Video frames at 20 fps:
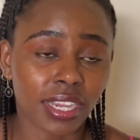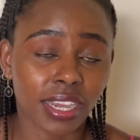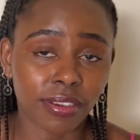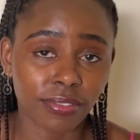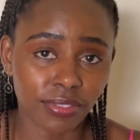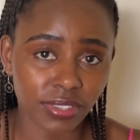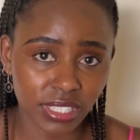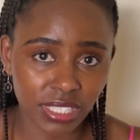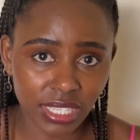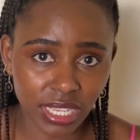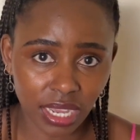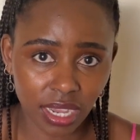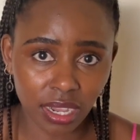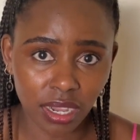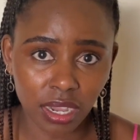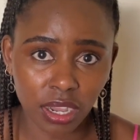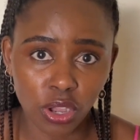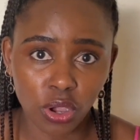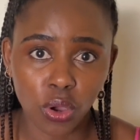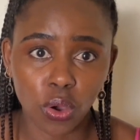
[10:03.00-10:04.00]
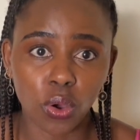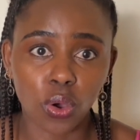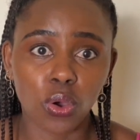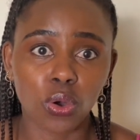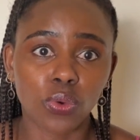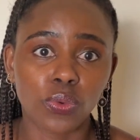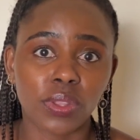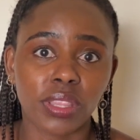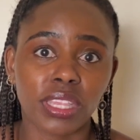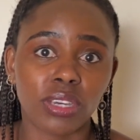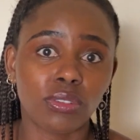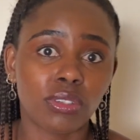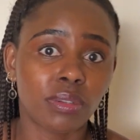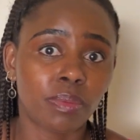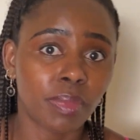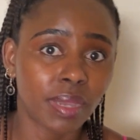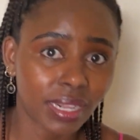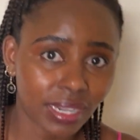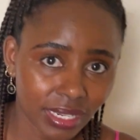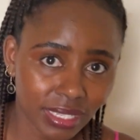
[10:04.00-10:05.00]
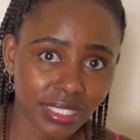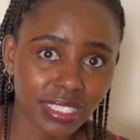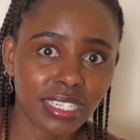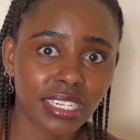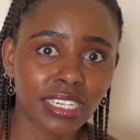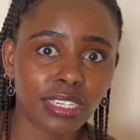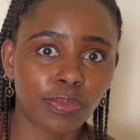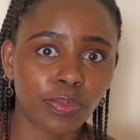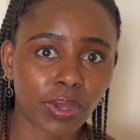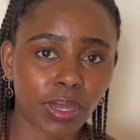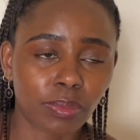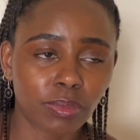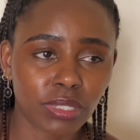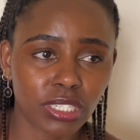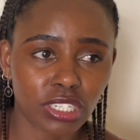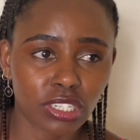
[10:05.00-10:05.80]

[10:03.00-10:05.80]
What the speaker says: a visa or without my resident permit.